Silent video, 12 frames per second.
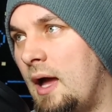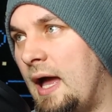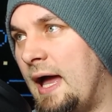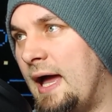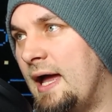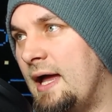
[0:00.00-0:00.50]

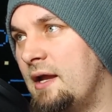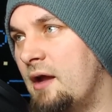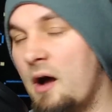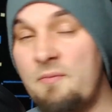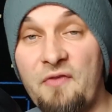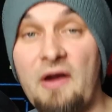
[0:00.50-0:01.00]
And
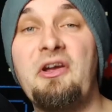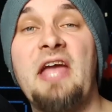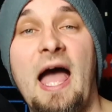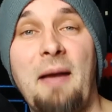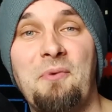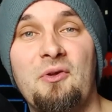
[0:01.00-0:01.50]
I'm very
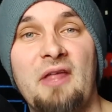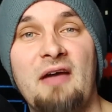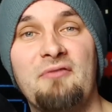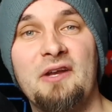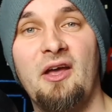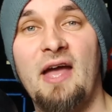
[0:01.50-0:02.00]
happy with that
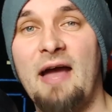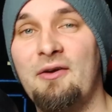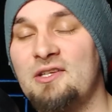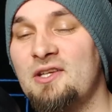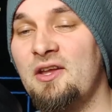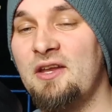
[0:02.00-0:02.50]
video, how
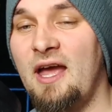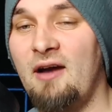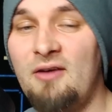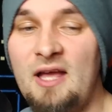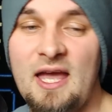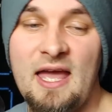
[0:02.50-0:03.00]
it turned out.
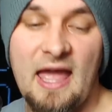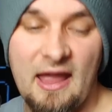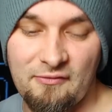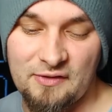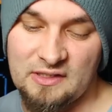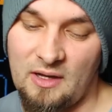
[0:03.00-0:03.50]

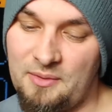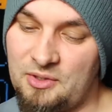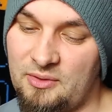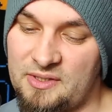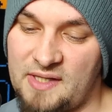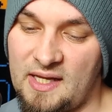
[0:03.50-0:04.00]
Every time I
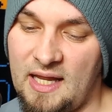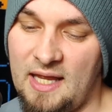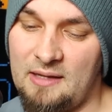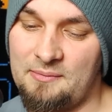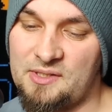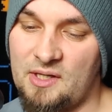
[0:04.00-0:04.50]
do a Sega Head
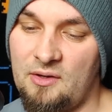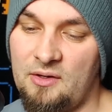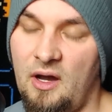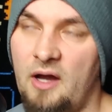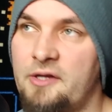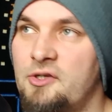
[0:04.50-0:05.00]
episode,
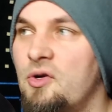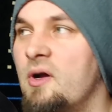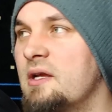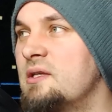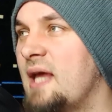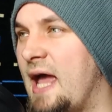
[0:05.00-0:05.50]
I
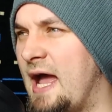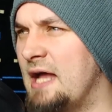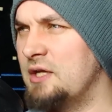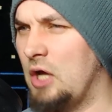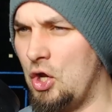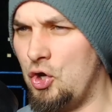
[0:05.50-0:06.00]
try to
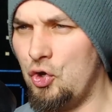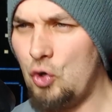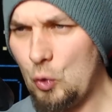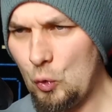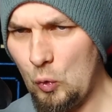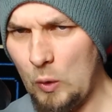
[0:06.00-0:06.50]
add a
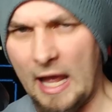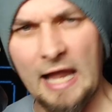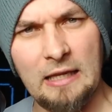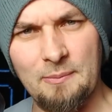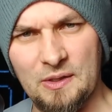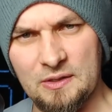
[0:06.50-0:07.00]
new
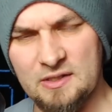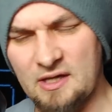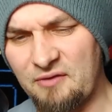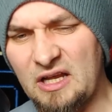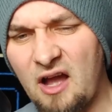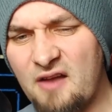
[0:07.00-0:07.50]
element,
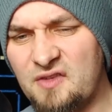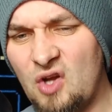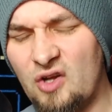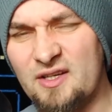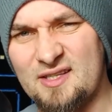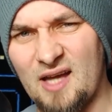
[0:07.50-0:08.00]
something I've
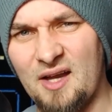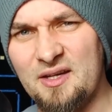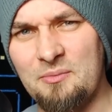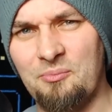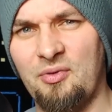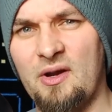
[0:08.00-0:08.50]
not done
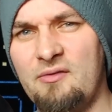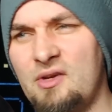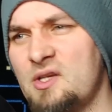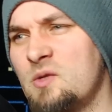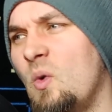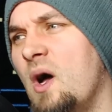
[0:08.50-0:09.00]
in
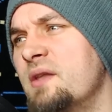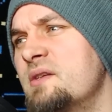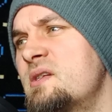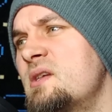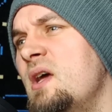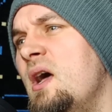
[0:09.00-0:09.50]
previous
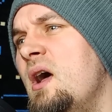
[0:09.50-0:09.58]
ones.